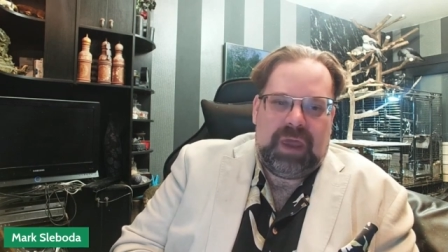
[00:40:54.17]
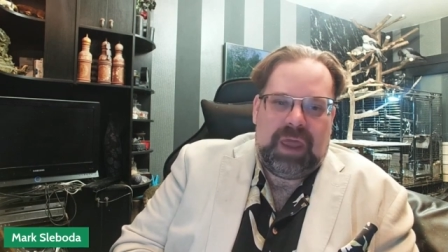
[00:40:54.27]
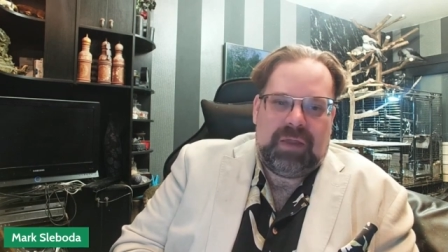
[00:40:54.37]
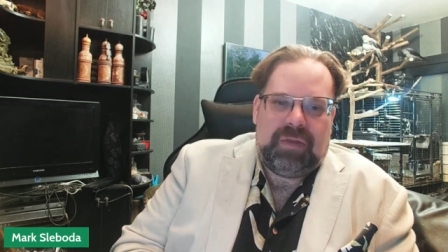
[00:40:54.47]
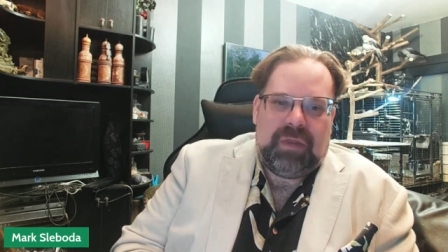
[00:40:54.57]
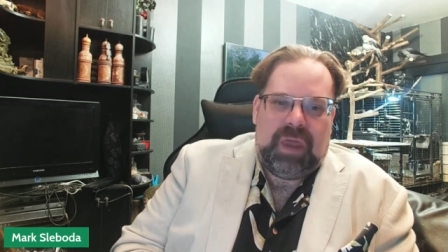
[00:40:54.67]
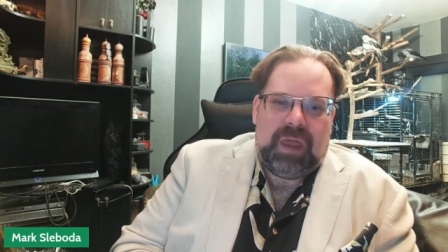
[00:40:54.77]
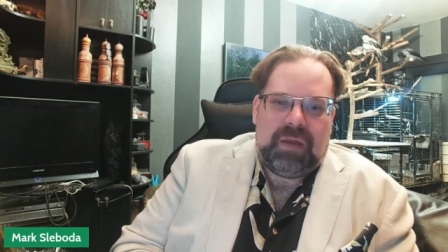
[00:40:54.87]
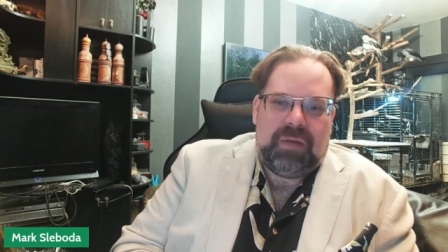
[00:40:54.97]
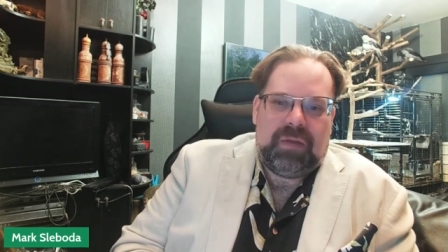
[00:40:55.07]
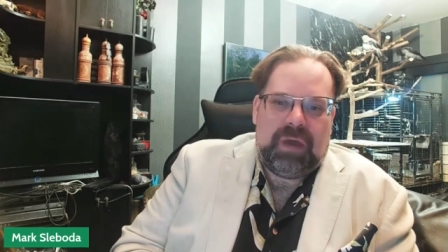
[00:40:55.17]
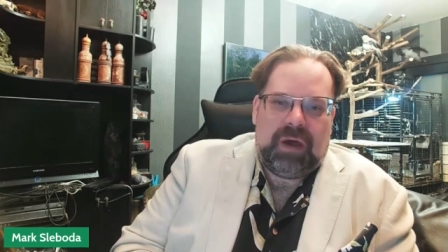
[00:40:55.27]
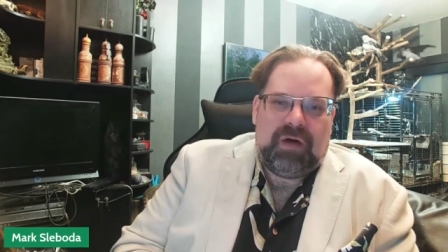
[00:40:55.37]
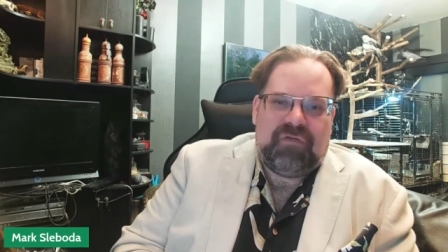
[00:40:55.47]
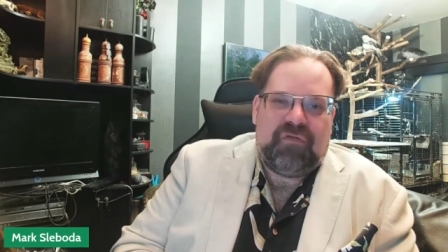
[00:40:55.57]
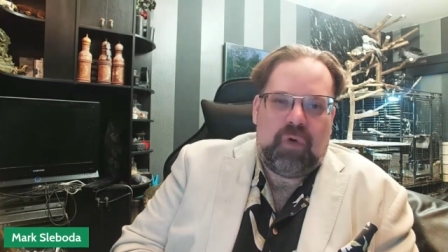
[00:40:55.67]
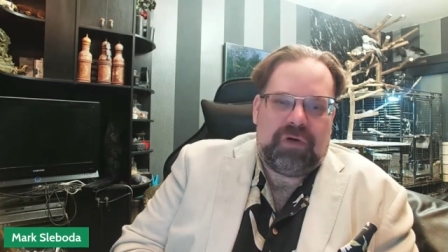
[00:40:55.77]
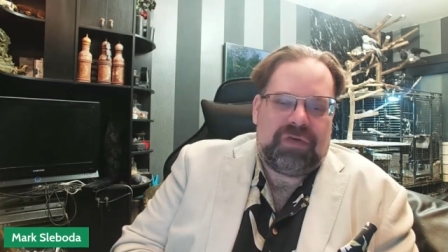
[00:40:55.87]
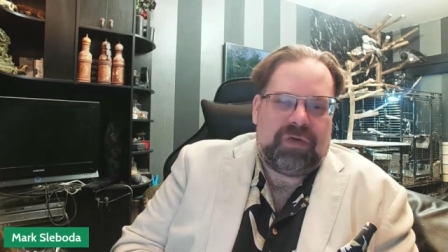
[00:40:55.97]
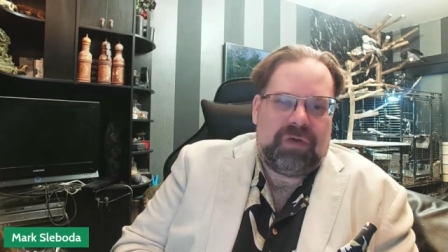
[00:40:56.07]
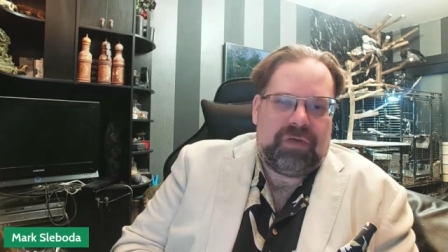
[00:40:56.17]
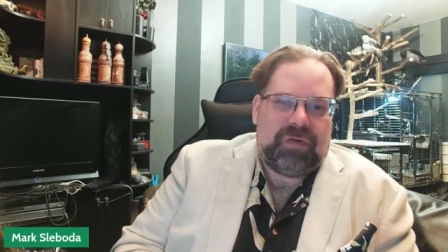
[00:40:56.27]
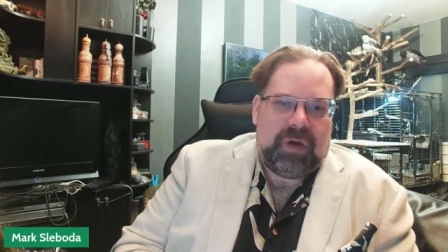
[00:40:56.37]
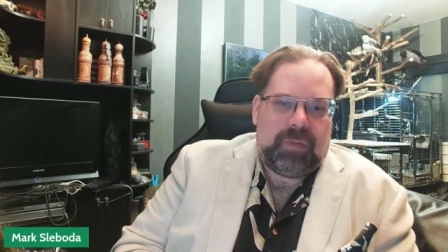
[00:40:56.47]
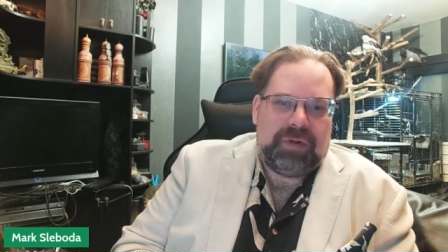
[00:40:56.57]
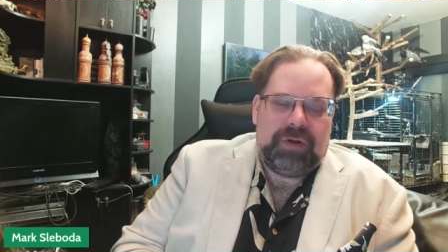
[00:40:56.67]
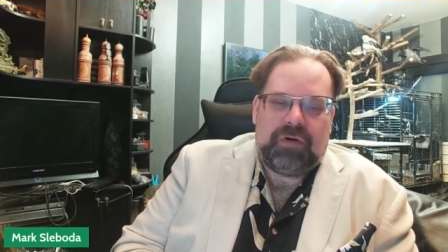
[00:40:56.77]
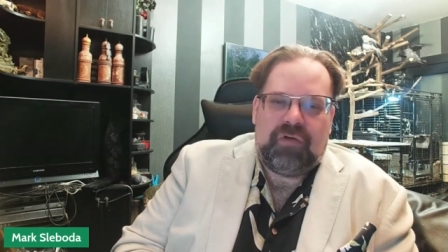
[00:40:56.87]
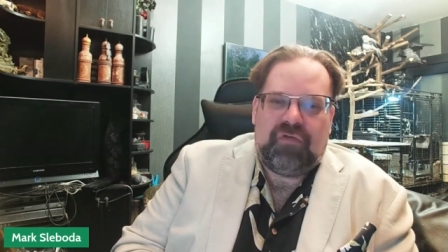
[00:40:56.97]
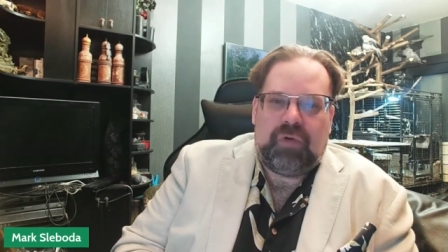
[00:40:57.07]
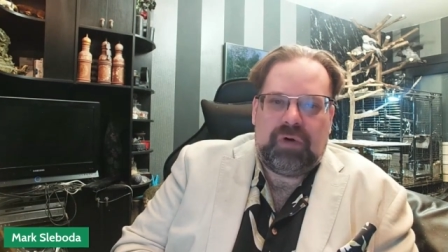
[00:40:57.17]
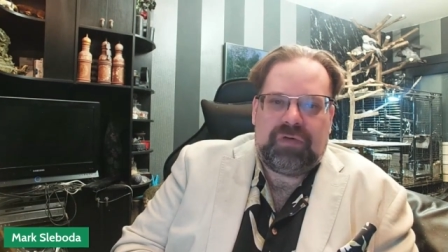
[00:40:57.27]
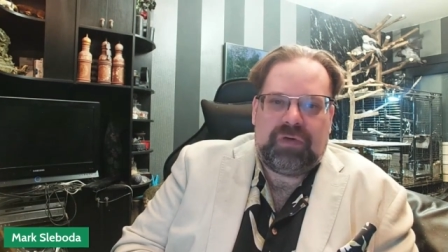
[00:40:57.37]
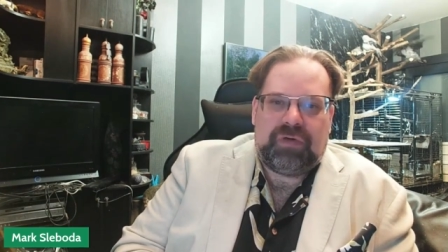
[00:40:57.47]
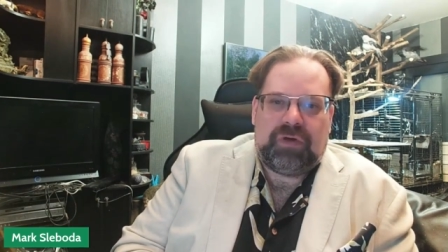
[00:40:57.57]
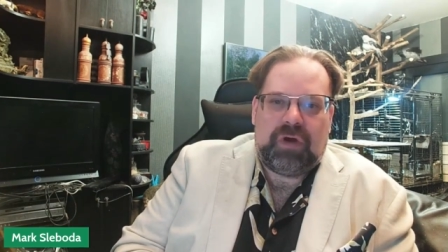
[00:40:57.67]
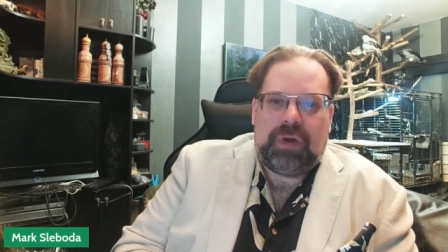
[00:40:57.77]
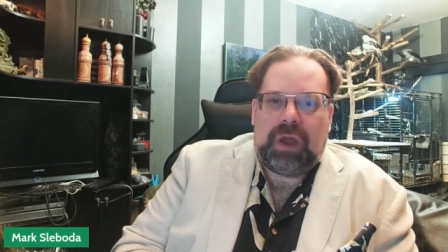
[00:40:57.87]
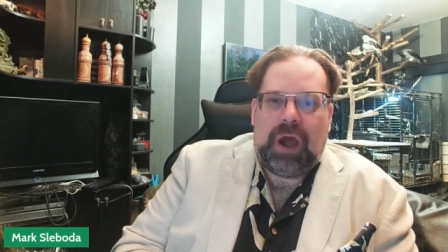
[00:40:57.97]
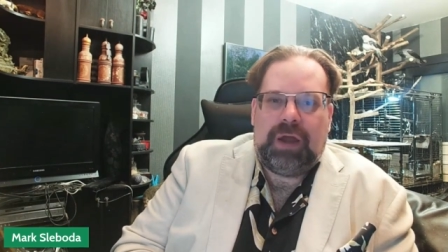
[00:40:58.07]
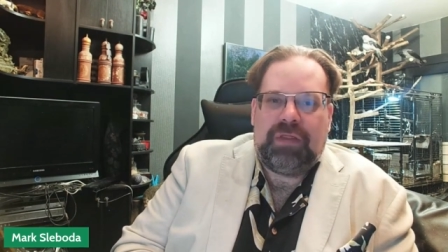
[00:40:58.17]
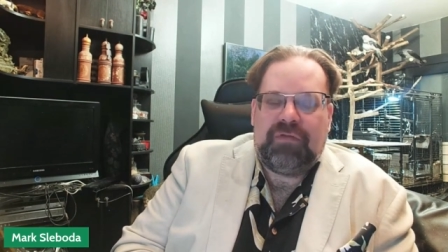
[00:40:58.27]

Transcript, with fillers: and and uh, forces, uh, political forces going on.